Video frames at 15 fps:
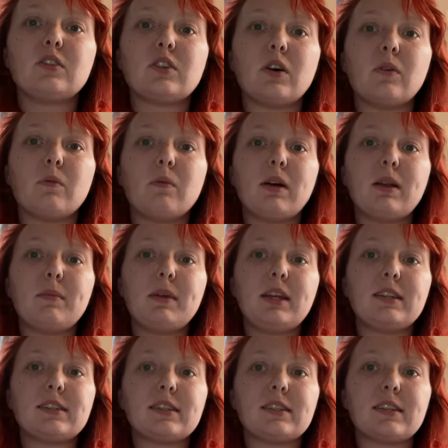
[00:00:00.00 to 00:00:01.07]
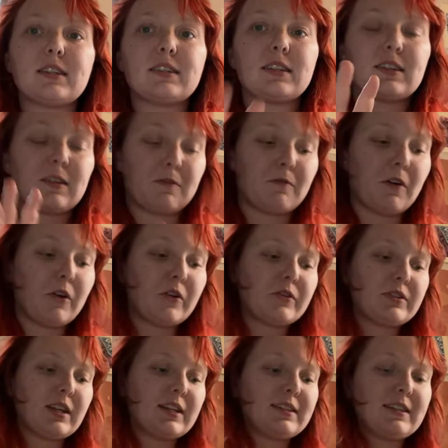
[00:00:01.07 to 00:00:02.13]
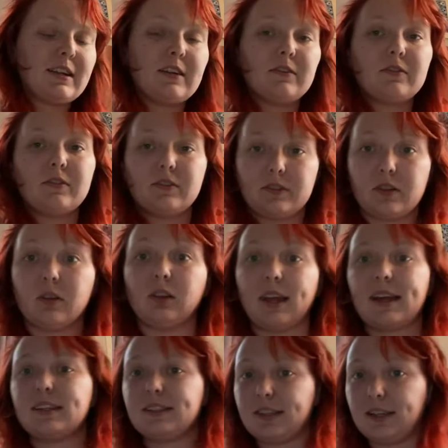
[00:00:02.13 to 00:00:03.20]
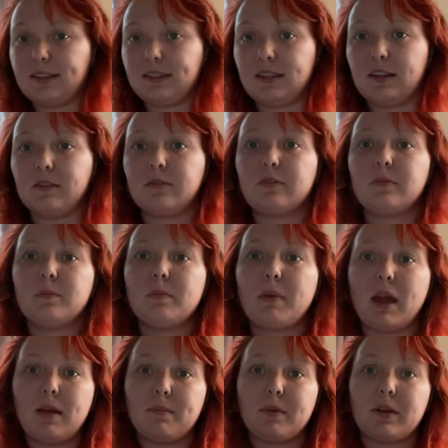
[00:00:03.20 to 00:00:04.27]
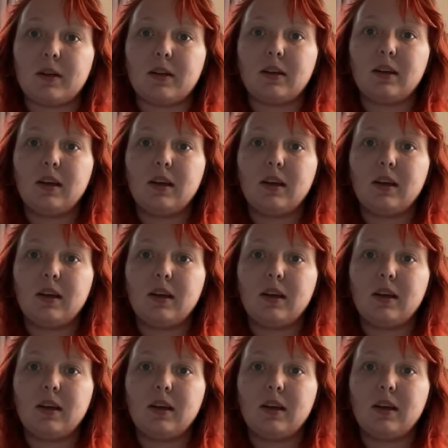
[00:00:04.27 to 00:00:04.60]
So what it means is this is a photosensitive, so light sensitive paper,